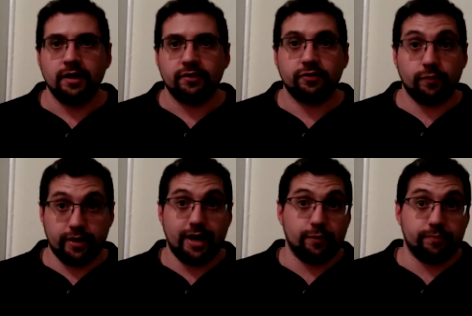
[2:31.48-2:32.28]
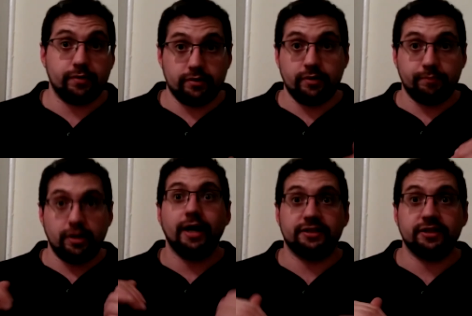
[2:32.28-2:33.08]
So the way I would
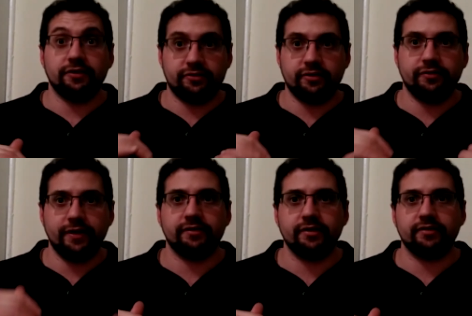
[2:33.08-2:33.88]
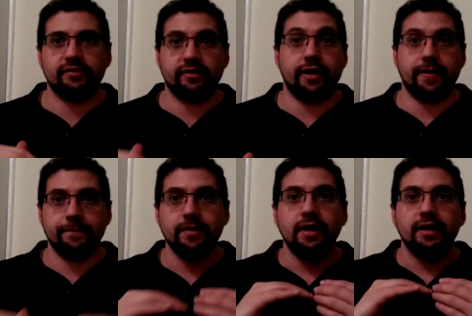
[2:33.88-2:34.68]
apply Chesterton's fence is to say,